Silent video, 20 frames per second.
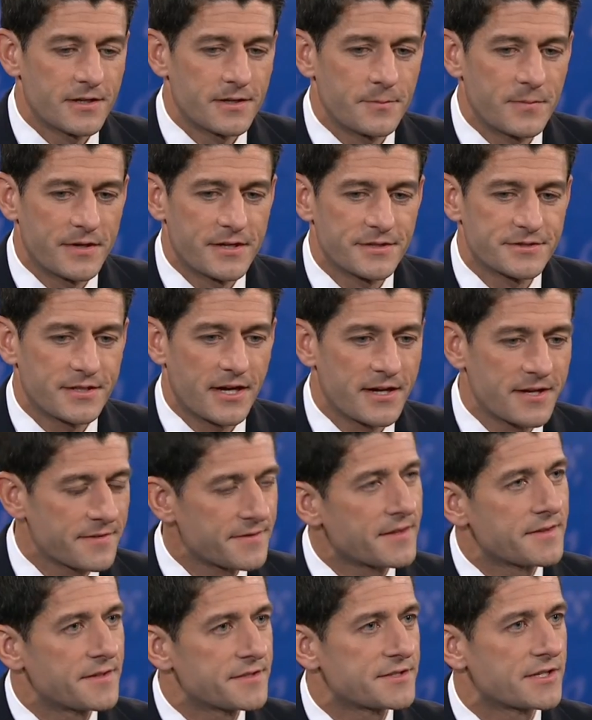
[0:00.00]
because I
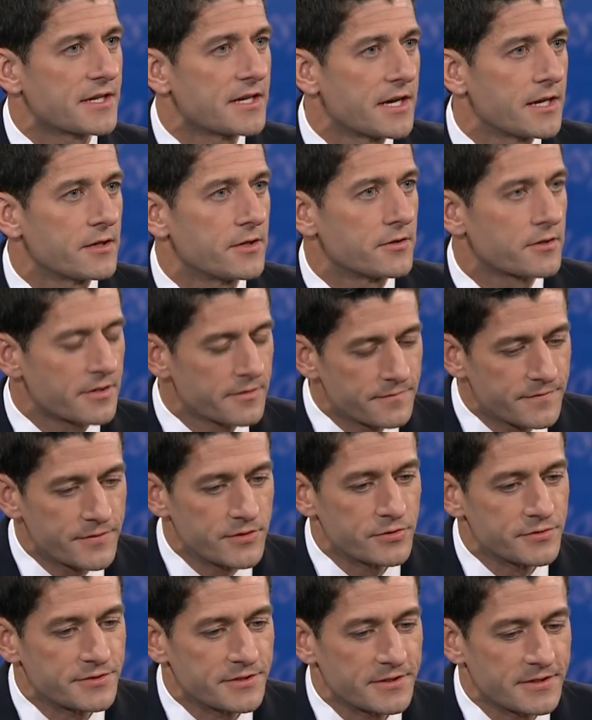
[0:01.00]
think this can get a little
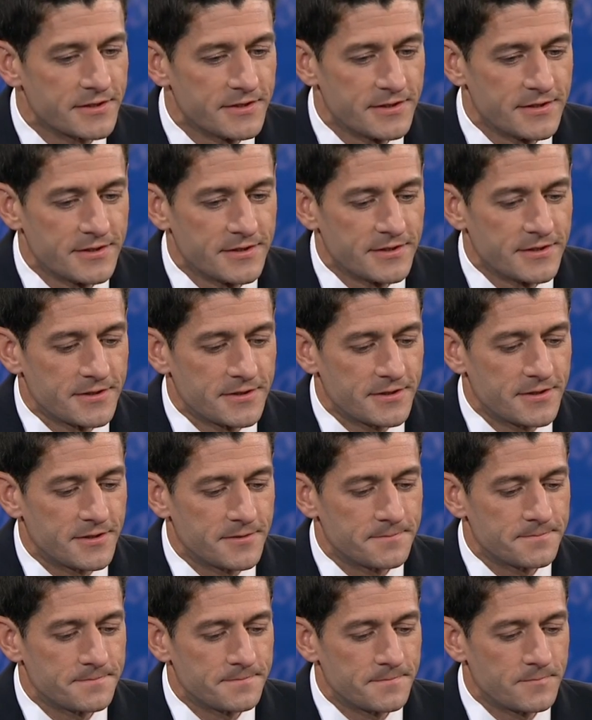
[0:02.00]
confusing.
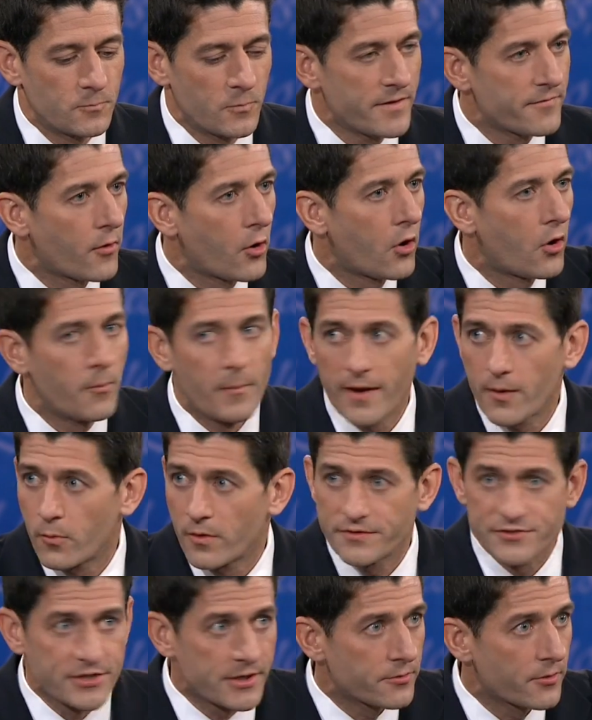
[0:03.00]
We've all met
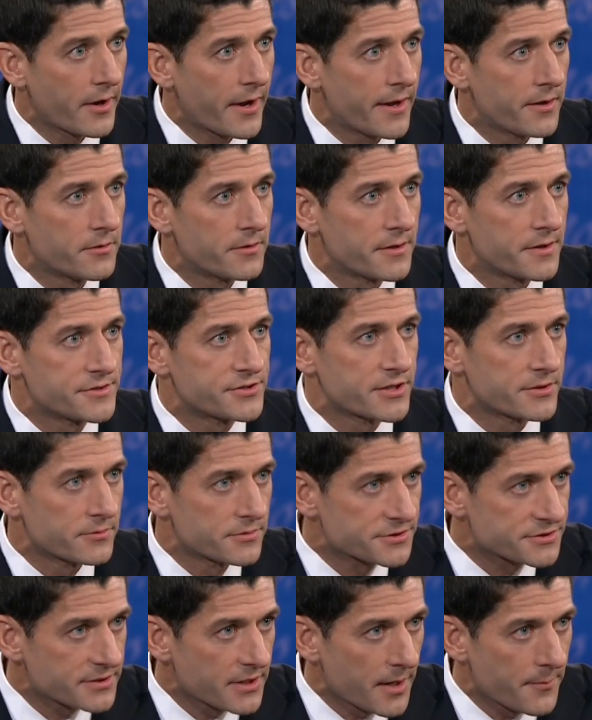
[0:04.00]
with General Allen and General
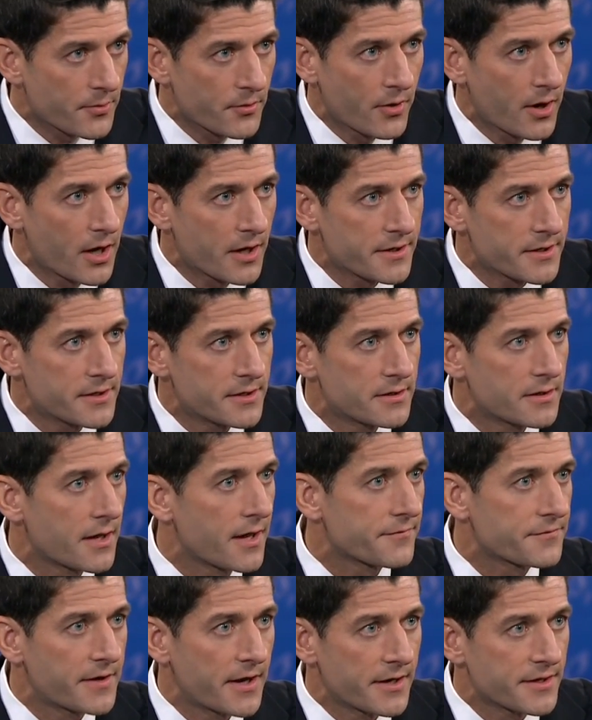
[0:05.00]
Scaparrotti in
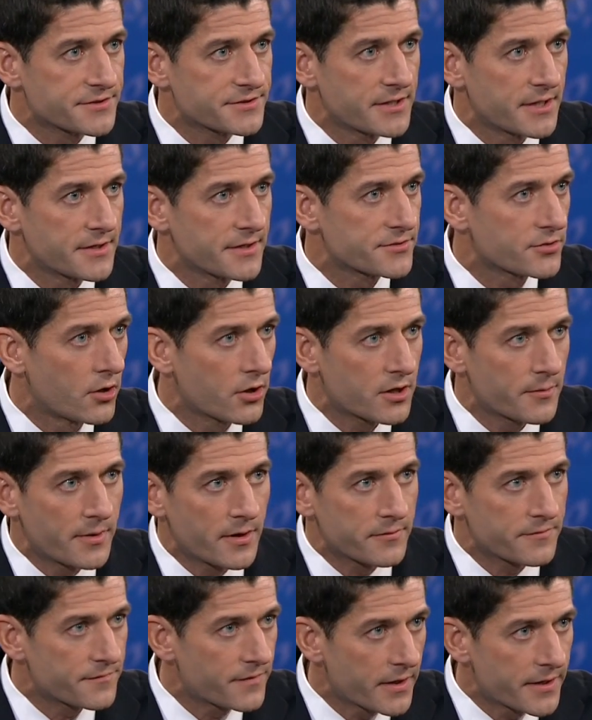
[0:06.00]
Afghanistan to talk
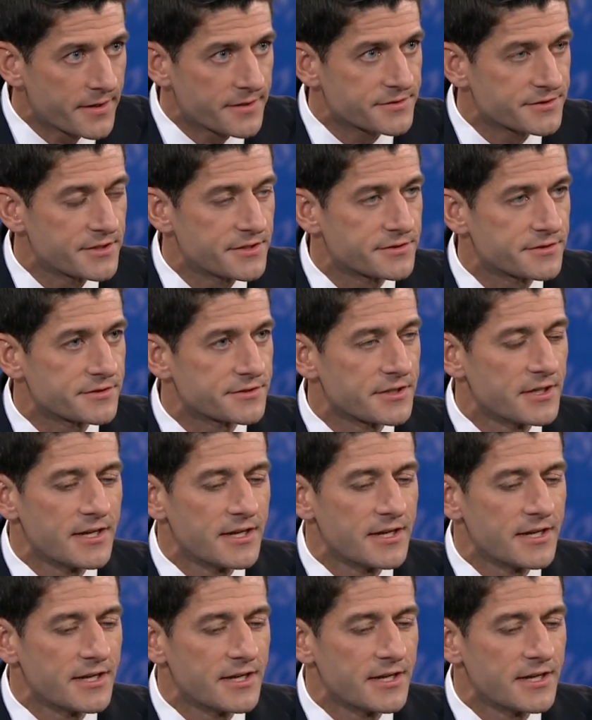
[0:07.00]
about fighting seasons.